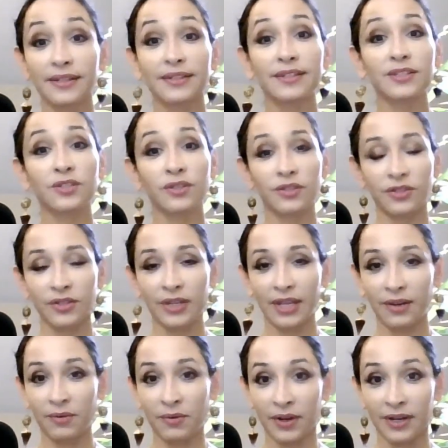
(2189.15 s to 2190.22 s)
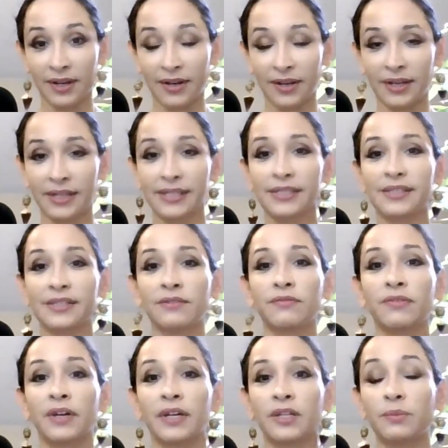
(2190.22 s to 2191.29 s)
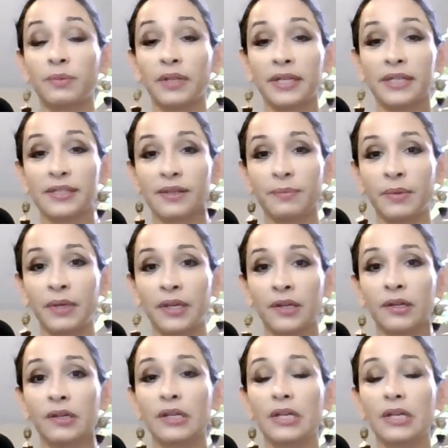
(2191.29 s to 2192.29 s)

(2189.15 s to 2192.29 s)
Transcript: to get organized and find a place up here.